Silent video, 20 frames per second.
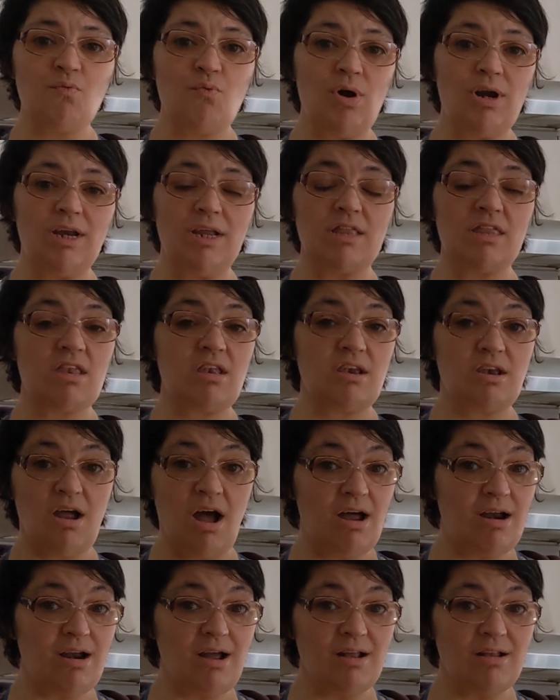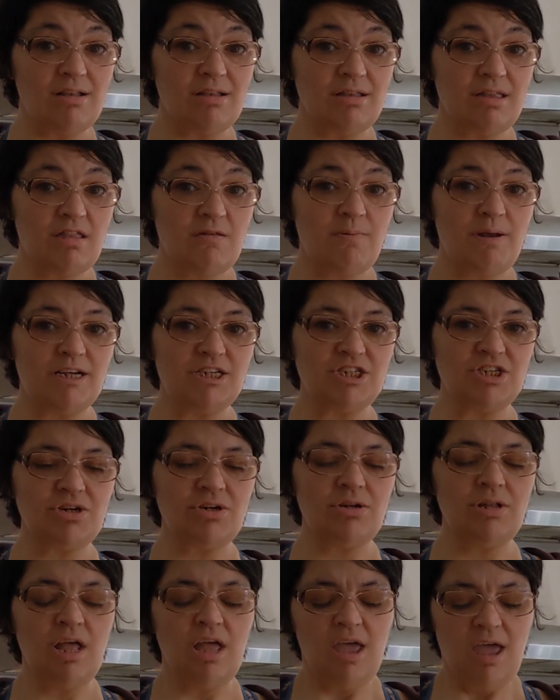when it's not on
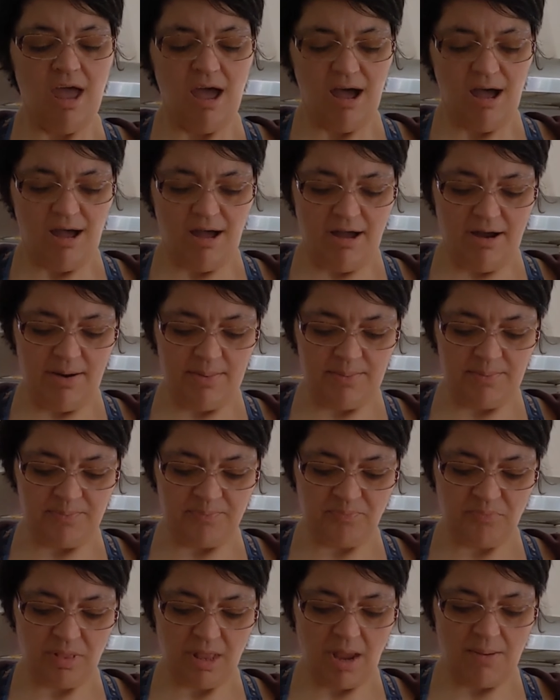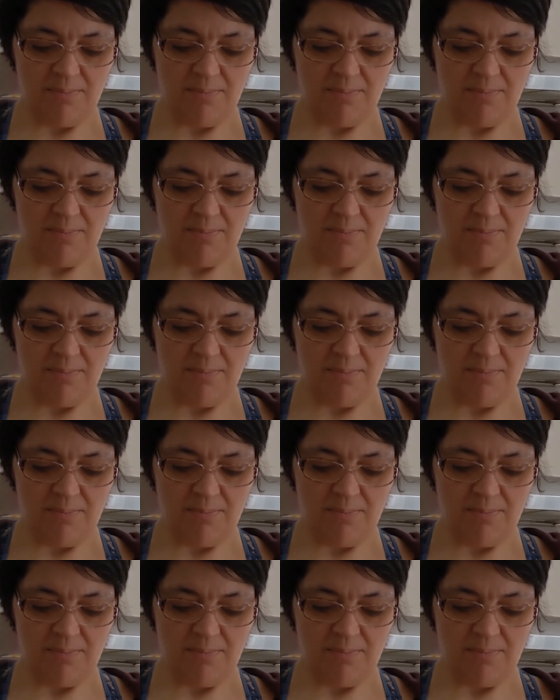special um,